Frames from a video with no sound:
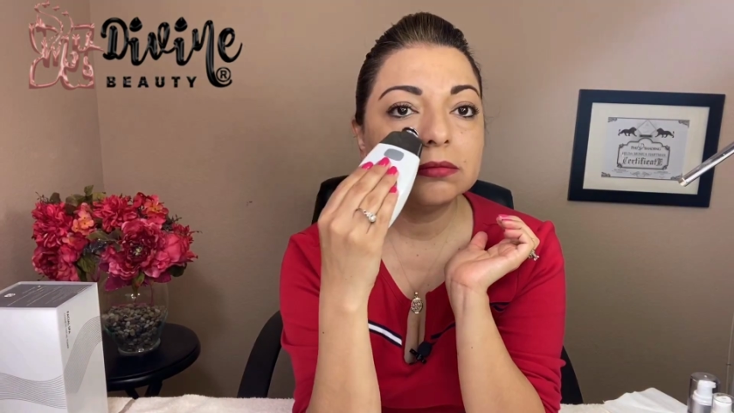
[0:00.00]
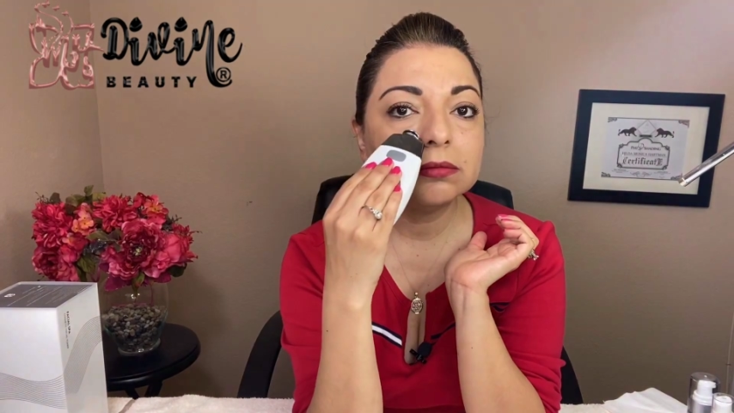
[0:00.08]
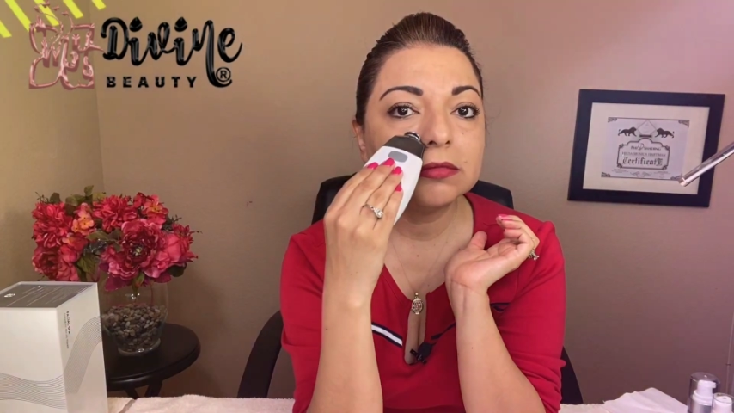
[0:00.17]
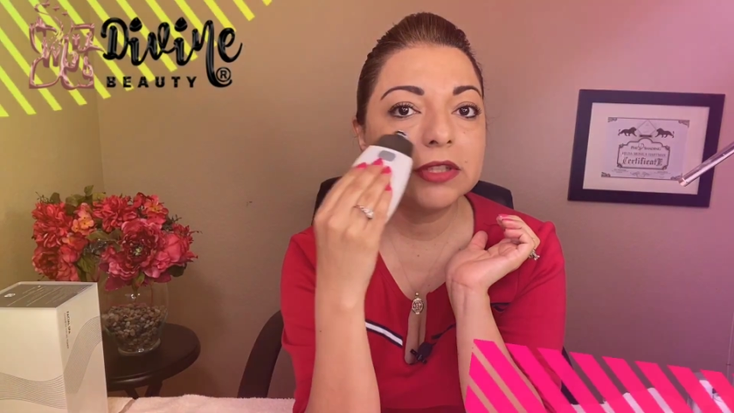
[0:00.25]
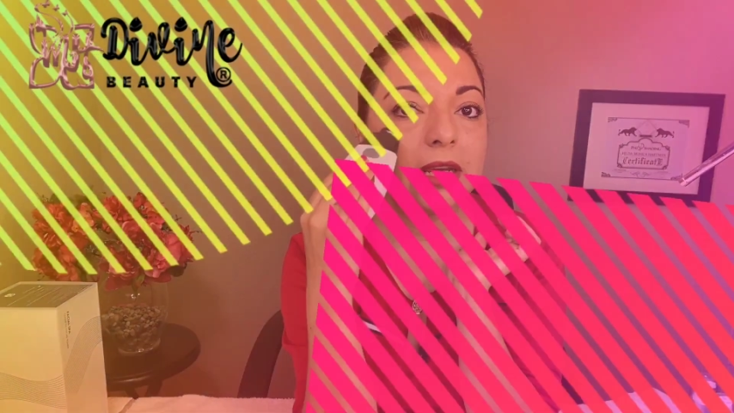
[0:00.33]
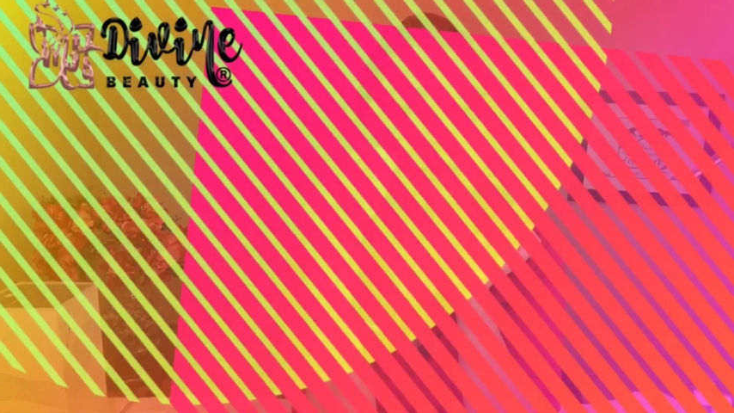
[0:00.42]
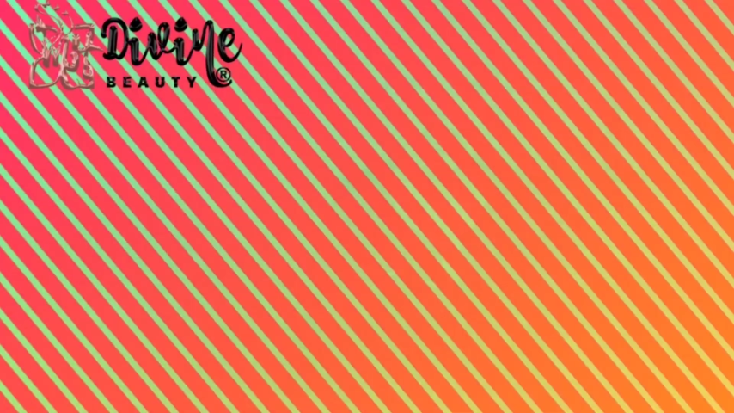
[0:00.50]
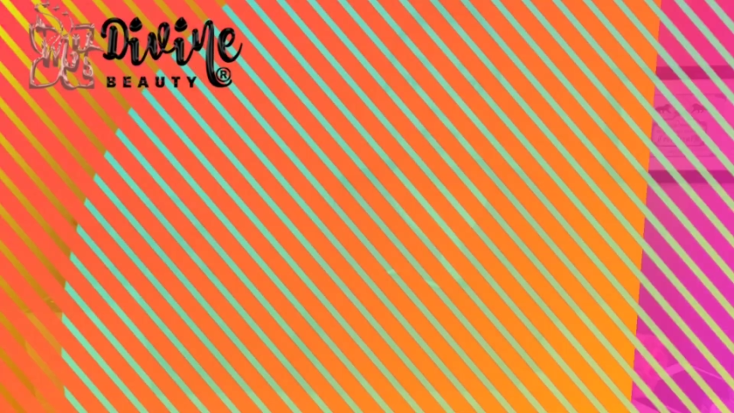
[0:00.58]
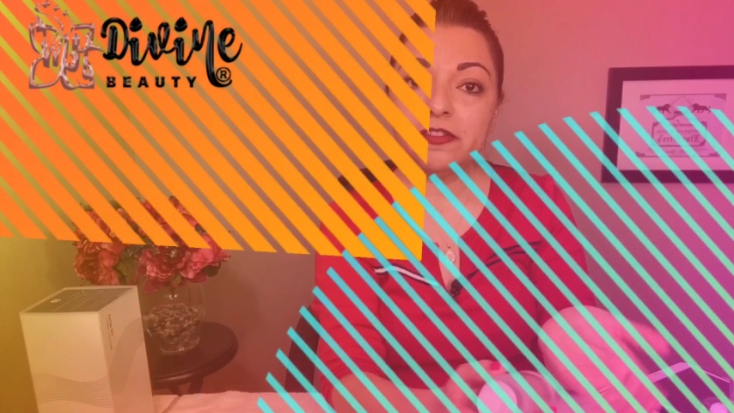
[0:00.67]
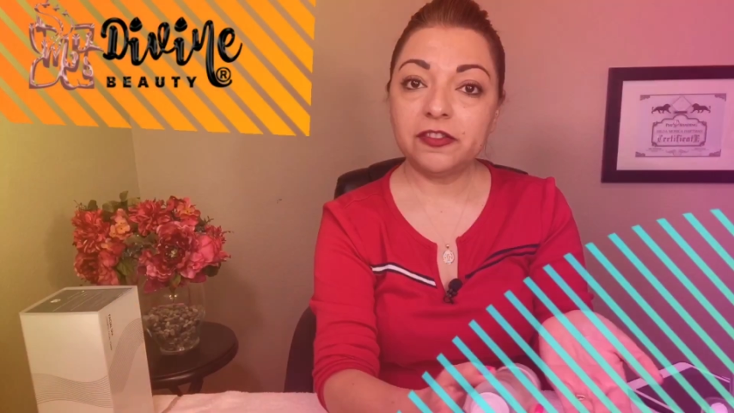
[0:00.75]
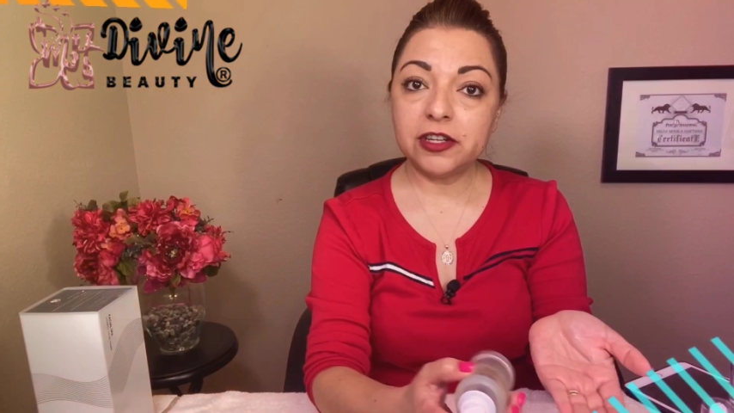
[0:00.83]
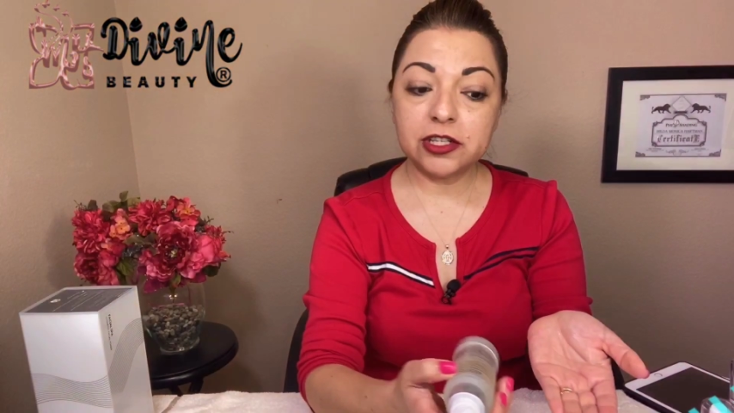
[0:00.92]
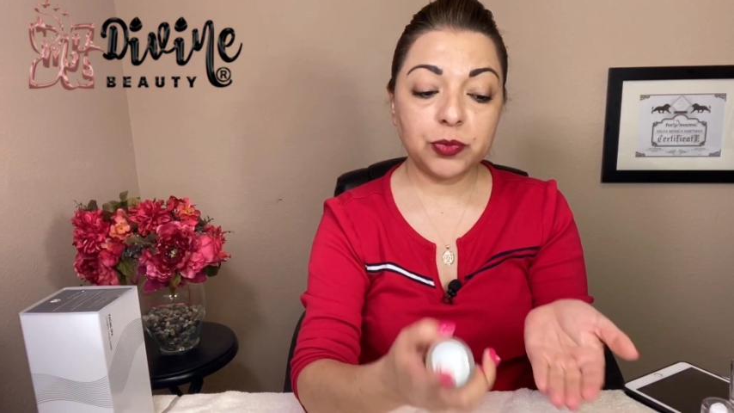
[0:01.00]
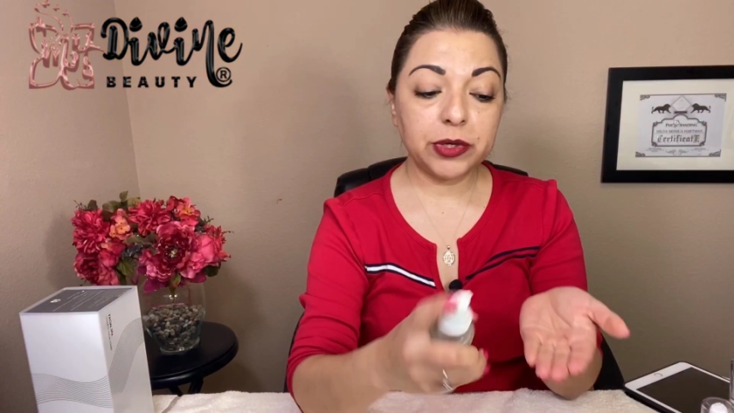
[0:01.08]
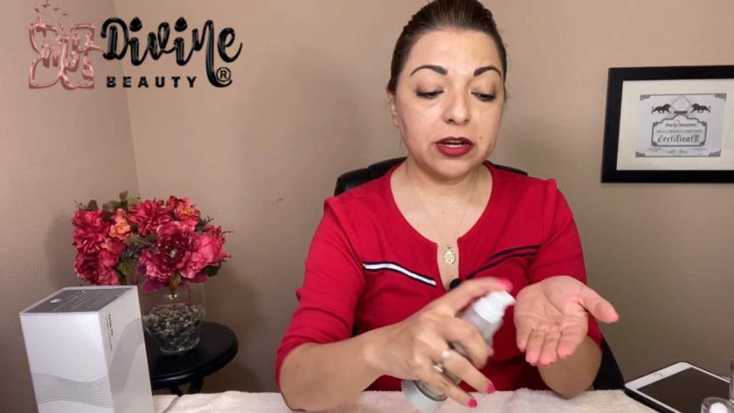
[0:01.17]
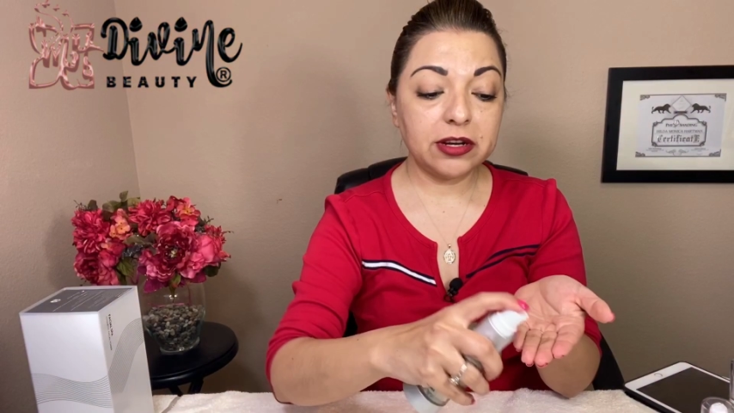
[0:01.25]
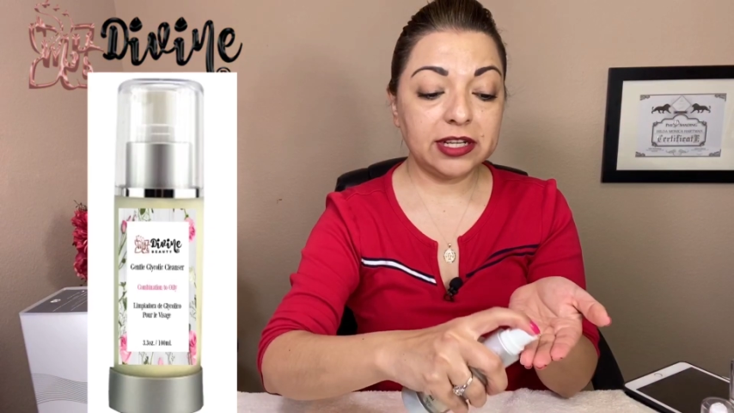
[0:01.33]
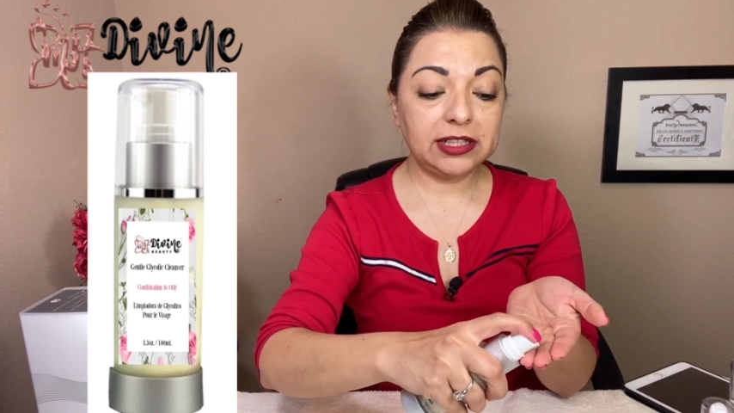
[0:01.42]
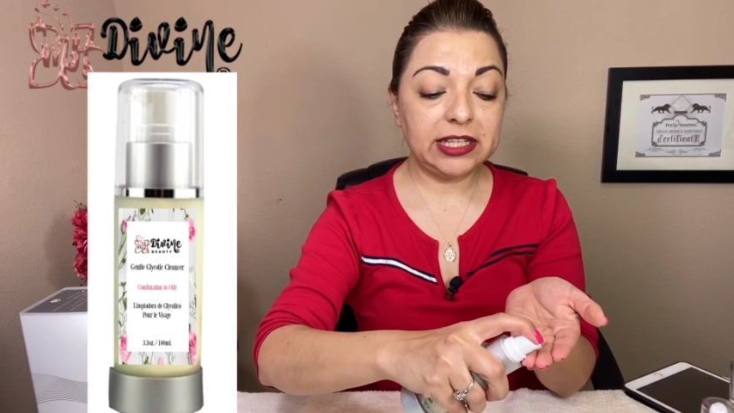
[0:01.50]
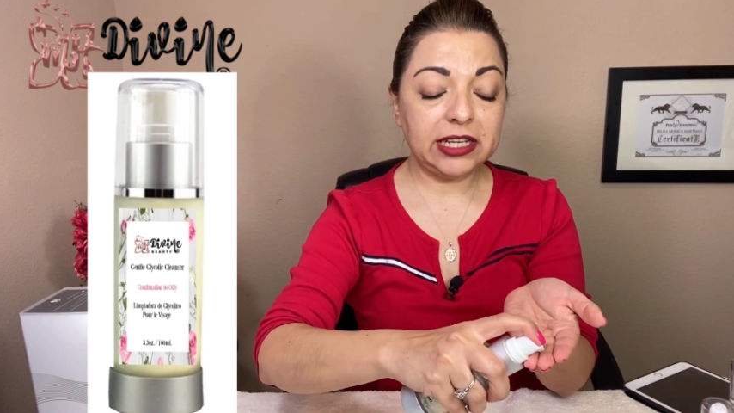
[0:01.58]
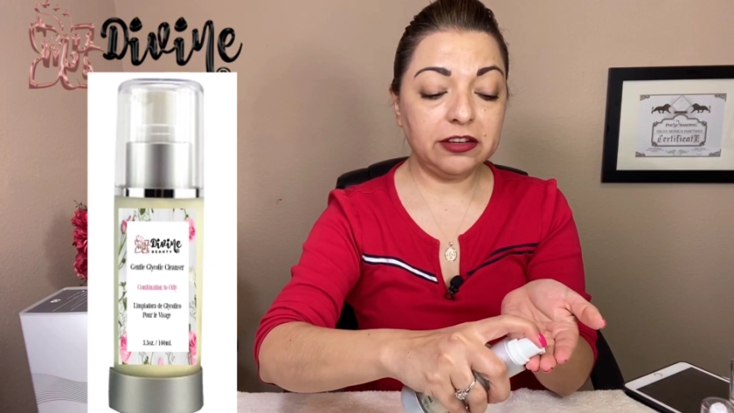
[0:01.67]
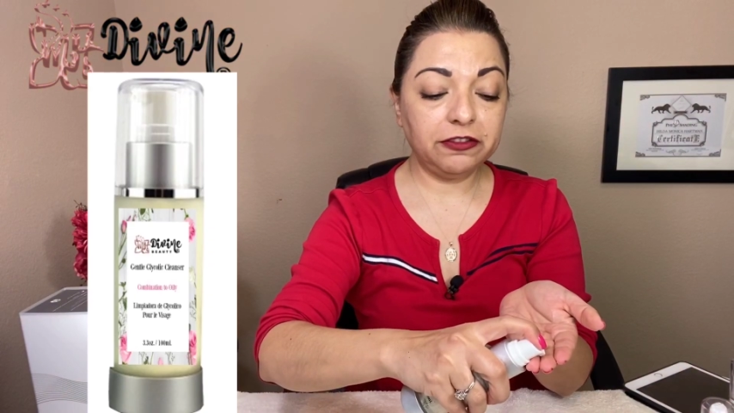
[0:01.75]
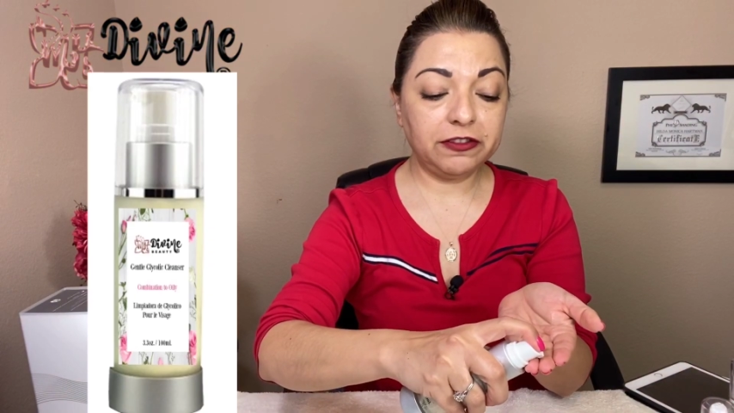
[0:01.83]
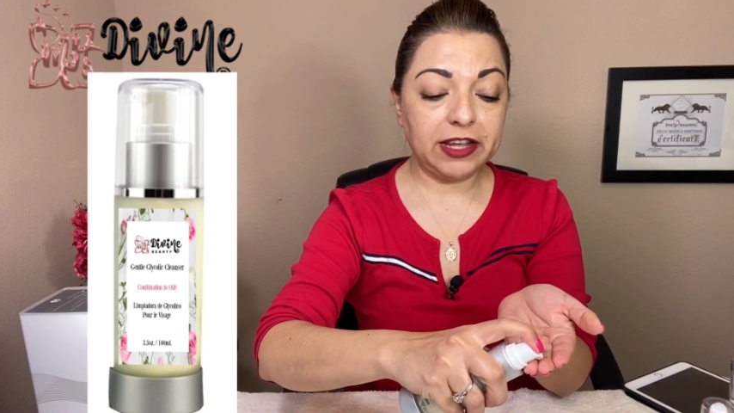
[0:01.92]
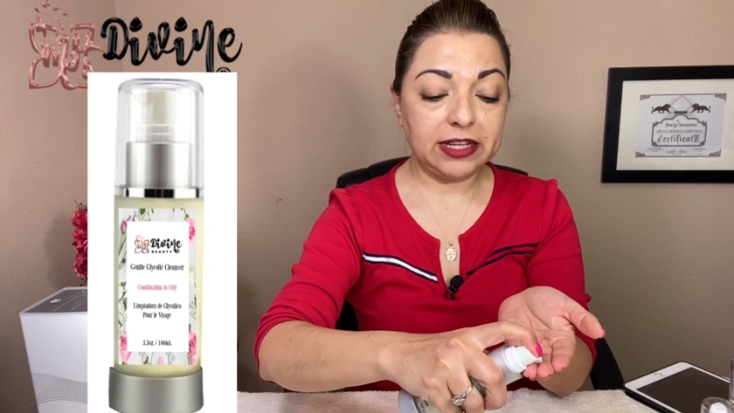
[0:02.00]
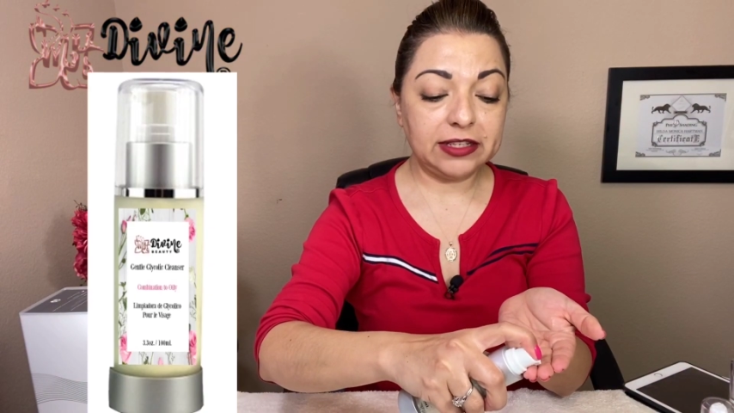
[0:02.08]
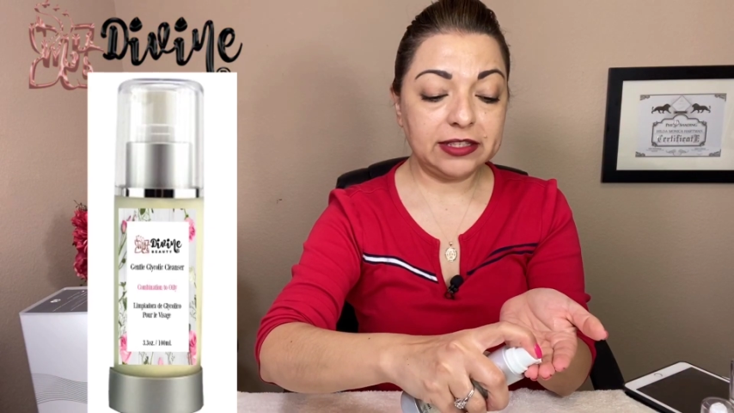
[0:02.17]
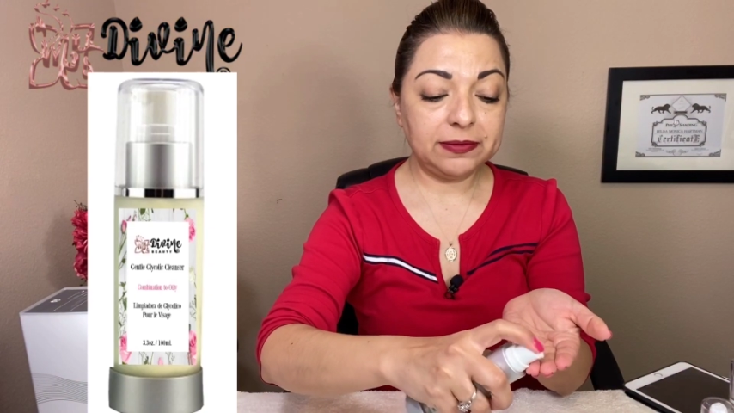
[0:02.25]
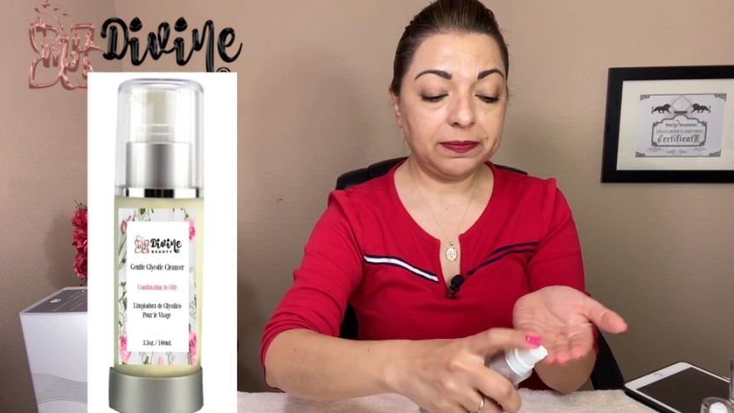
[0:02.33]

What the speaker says: Okay, first we're going to clean our face,